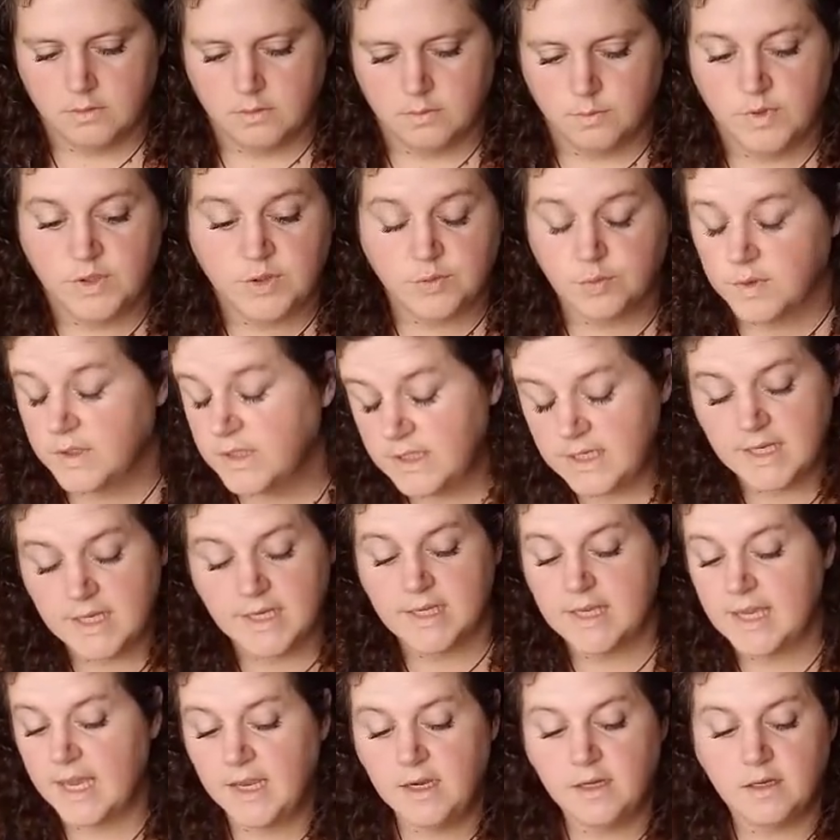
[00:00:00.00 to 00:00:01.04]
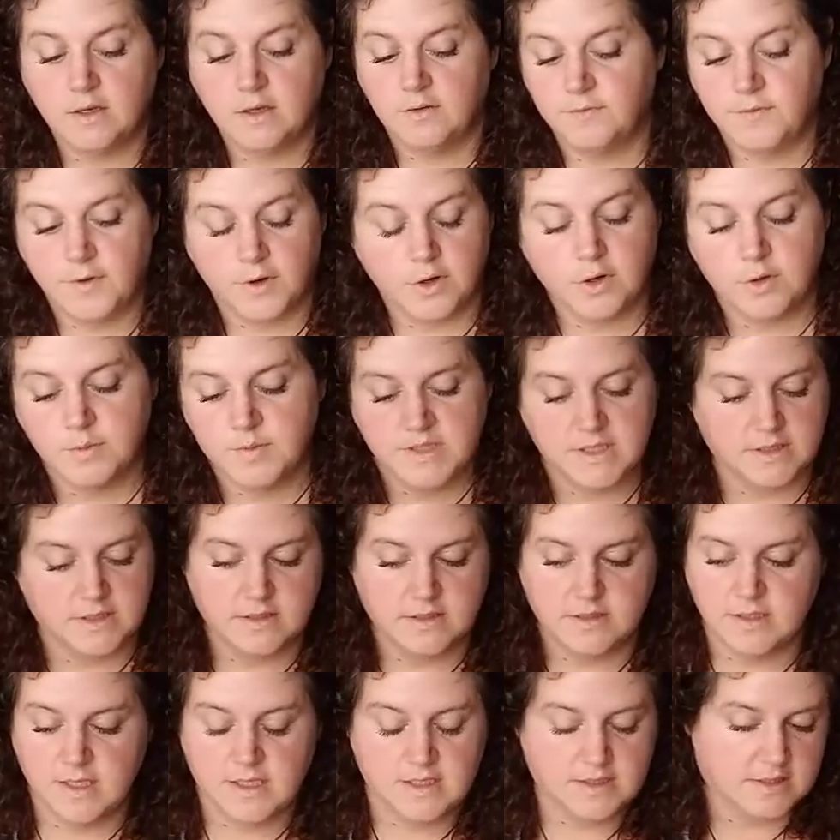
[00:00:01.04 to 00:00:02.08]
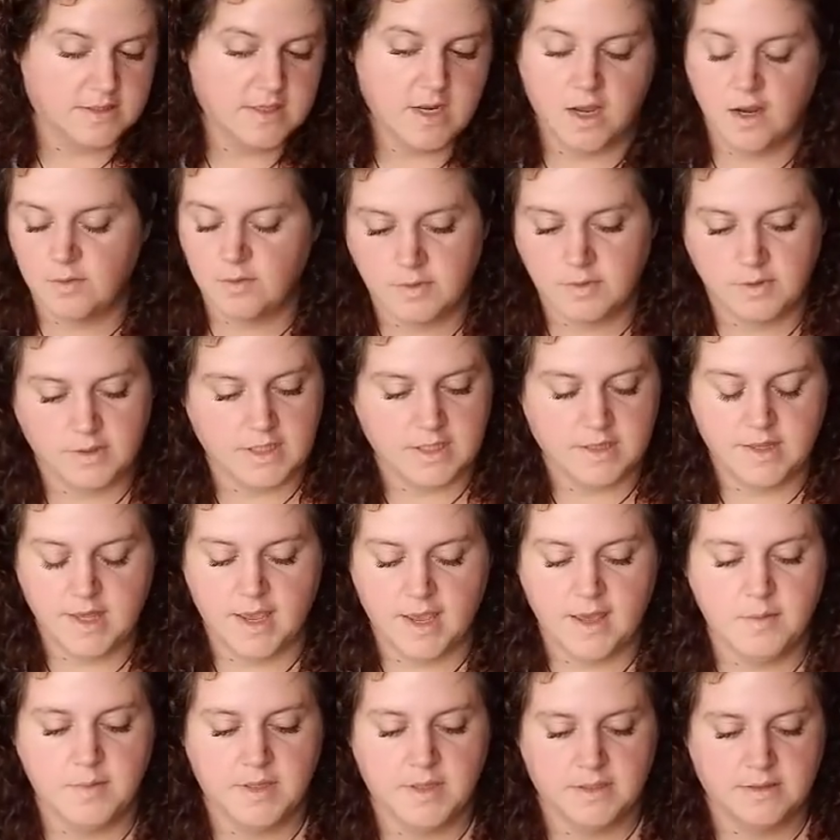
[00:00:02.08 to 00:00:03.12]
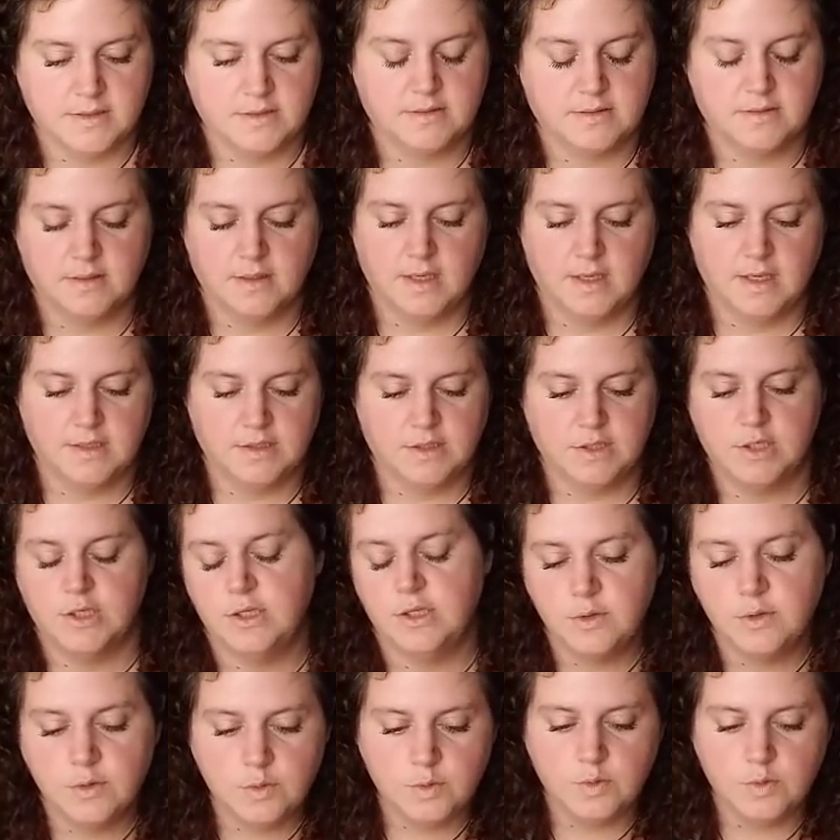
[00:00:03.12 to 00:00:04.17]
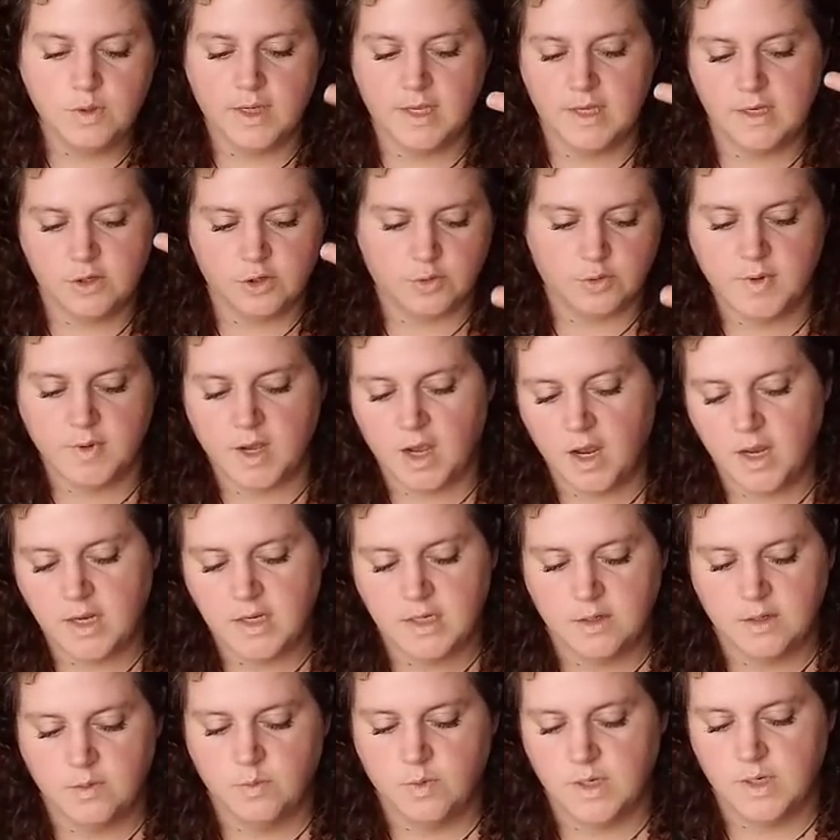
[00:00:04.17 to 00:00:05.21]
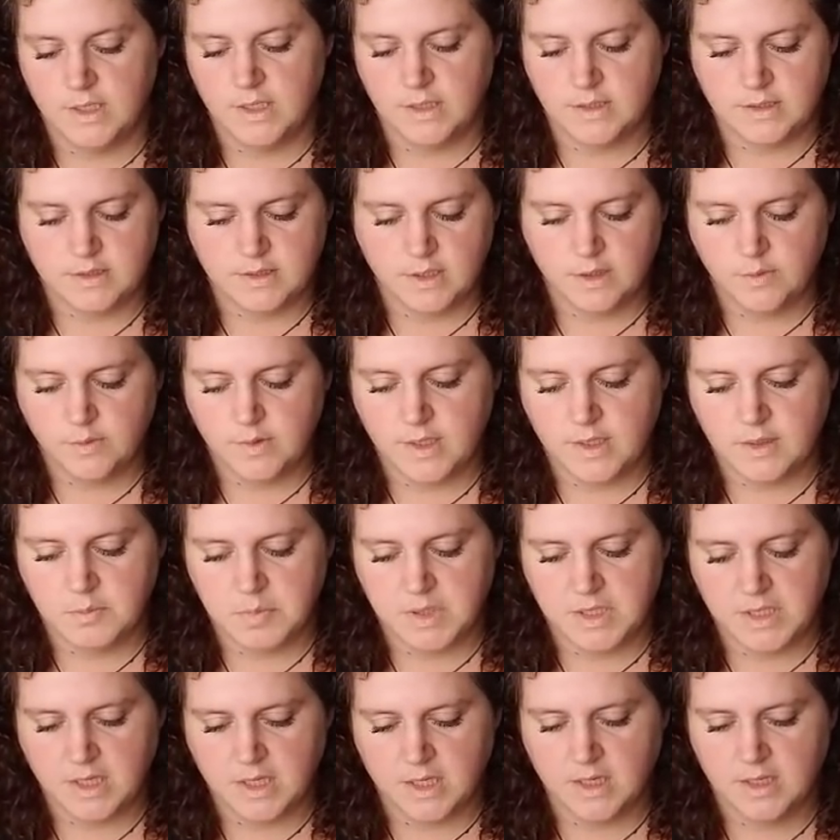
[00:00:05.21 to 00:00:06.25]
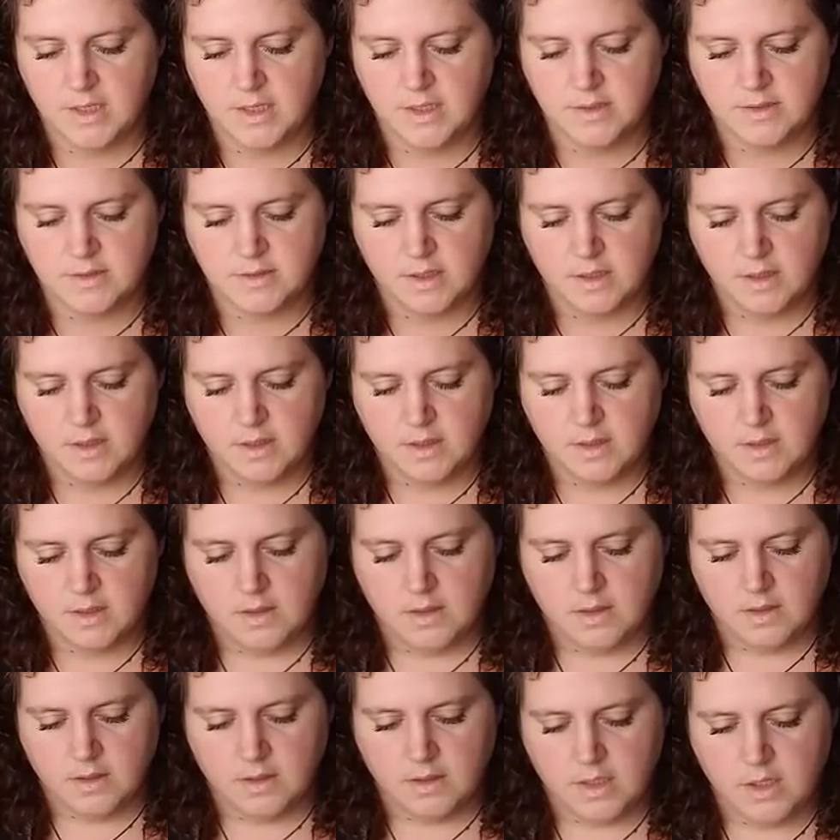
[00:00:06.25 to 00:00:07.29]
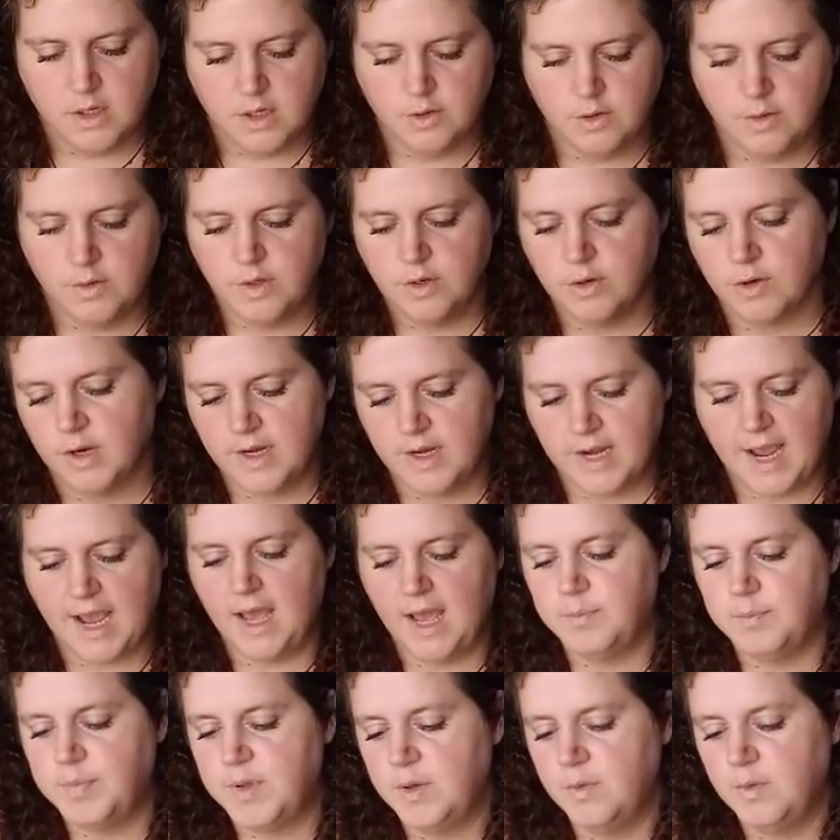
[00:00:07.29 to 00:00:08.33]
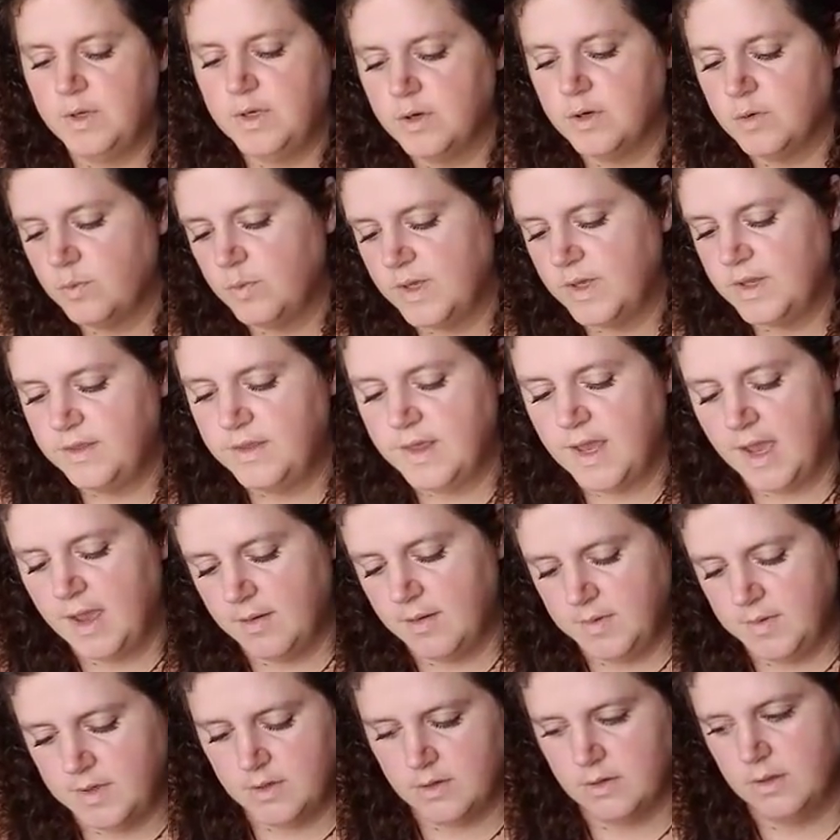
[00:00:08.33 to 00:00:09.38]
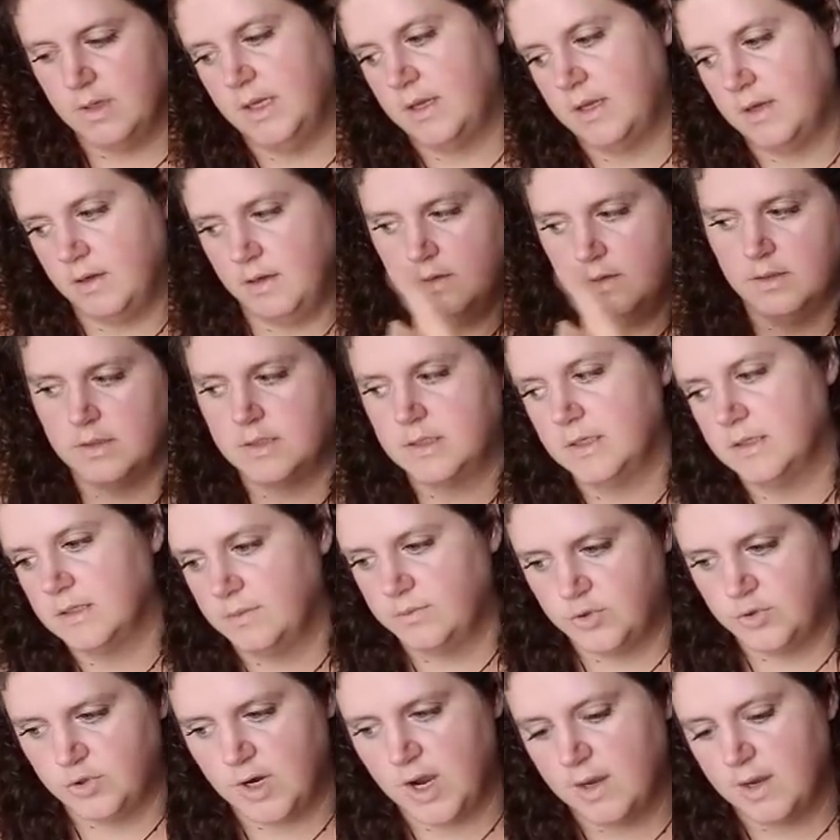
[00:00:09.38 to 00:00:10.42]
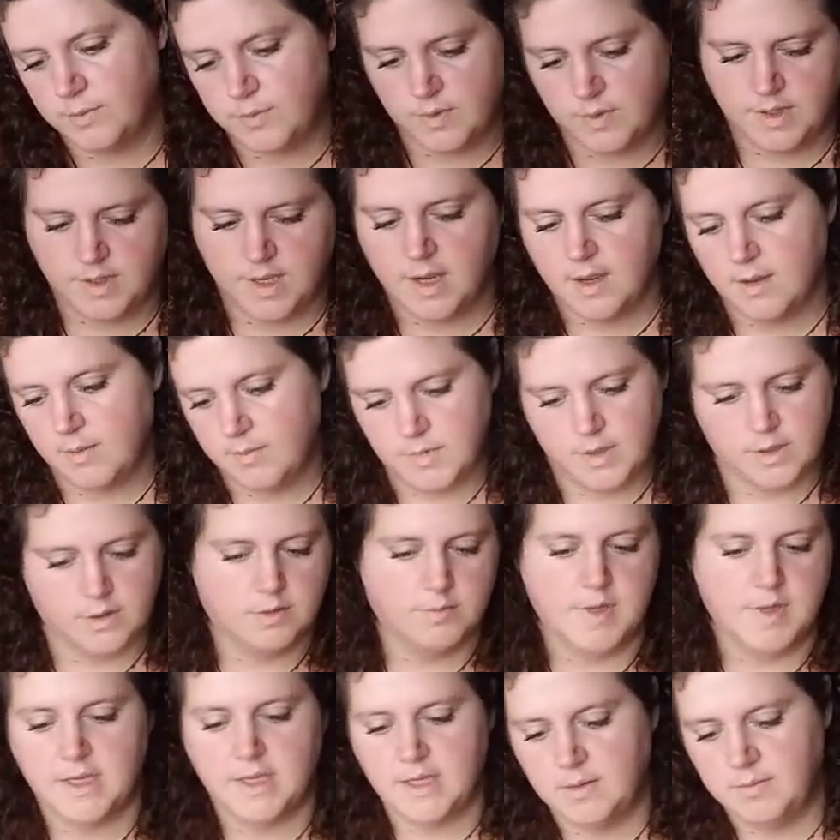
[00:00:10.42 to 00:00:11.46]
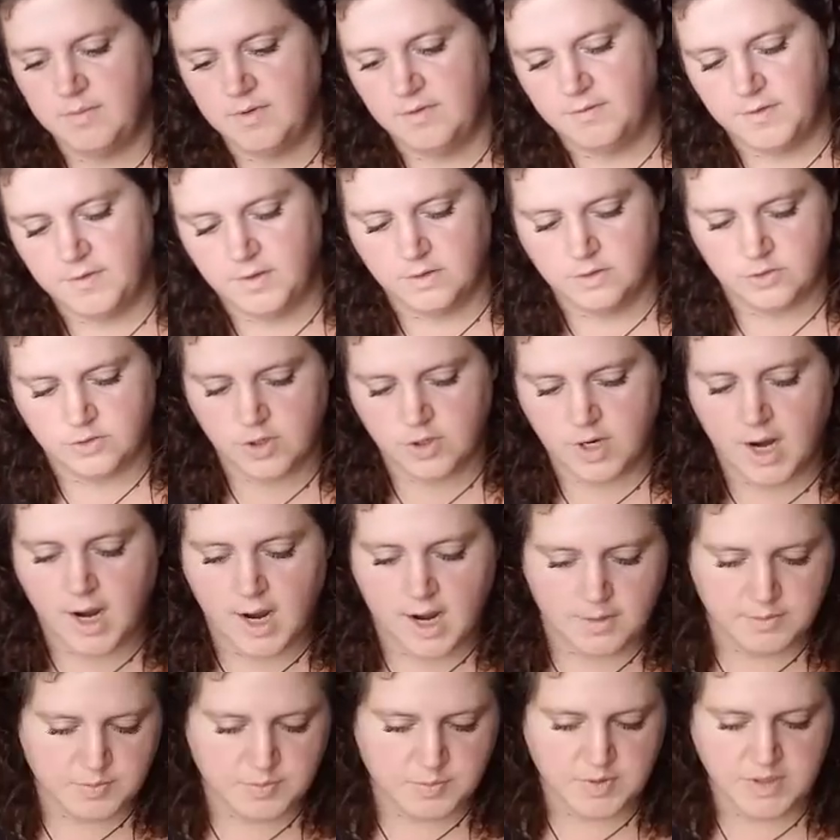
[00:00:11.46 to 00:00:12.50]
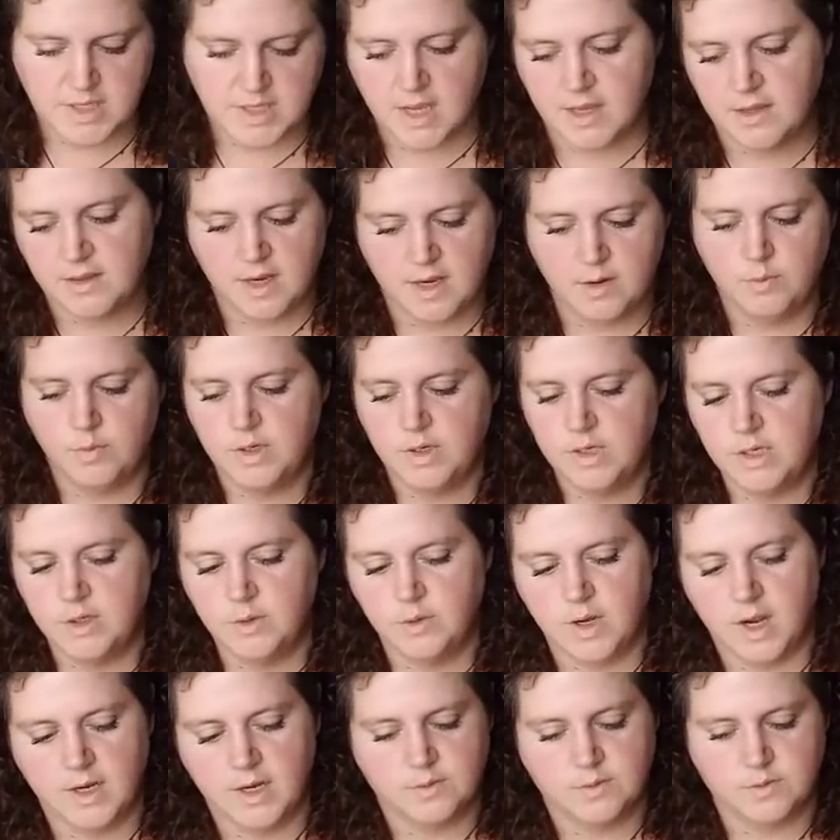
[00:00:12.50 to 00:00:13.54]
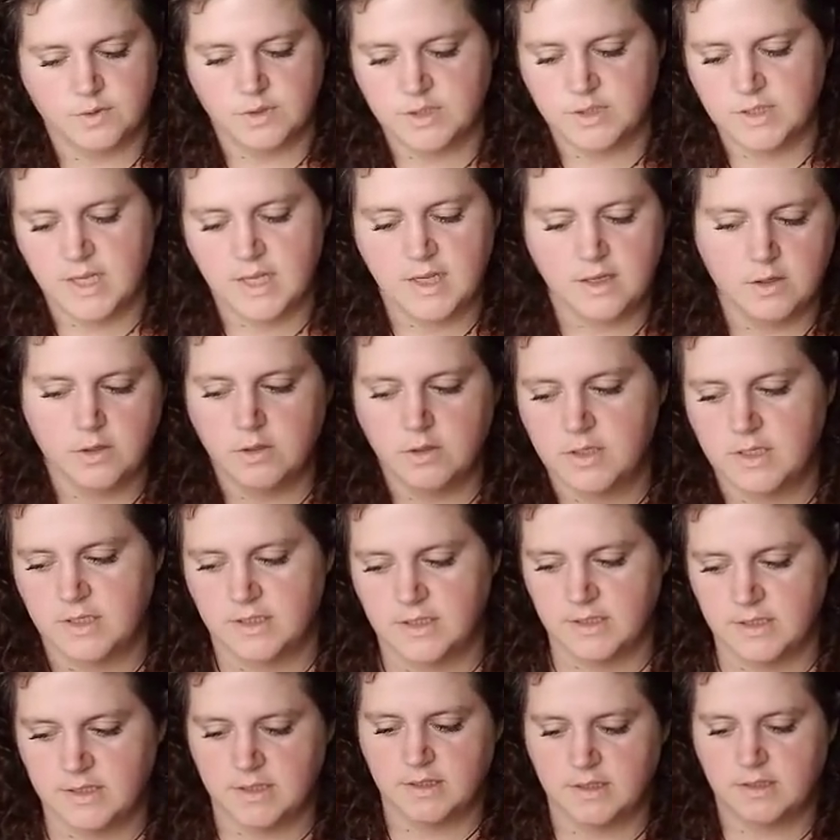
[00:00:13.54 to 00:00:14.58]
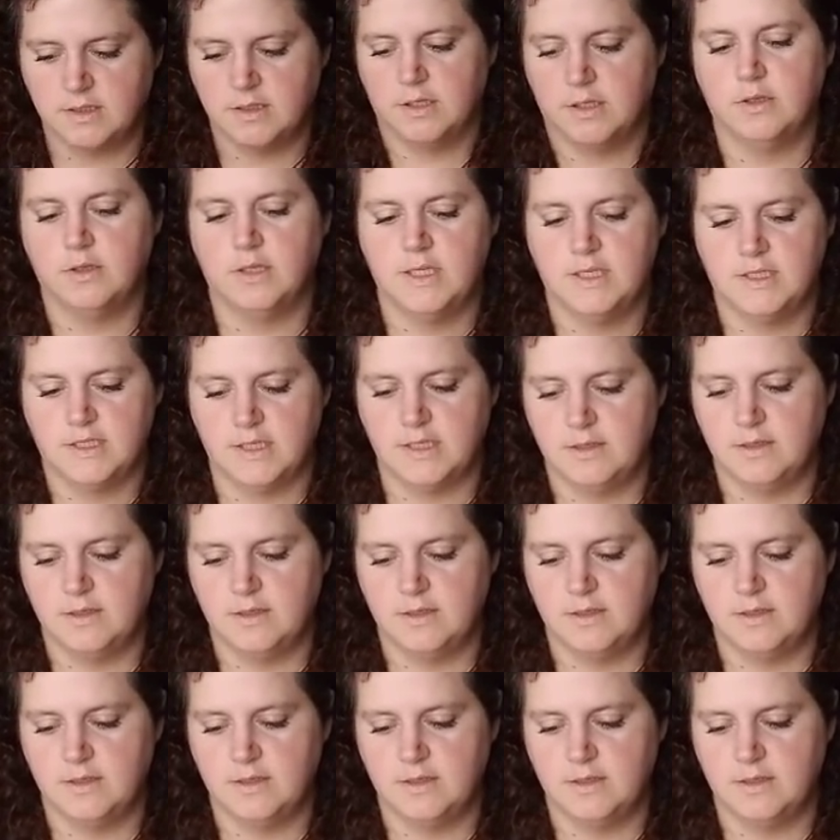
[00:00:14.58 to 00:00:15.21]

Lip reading: Which really, again, confirms it's not really them, it's you in your mind and what it's doing. Because, you know, you're unhappy when you're with them and you're like, oh, it's because I'm trapped with them. They're making me feel trapped. But yet then when you guys were single, because this is clearly,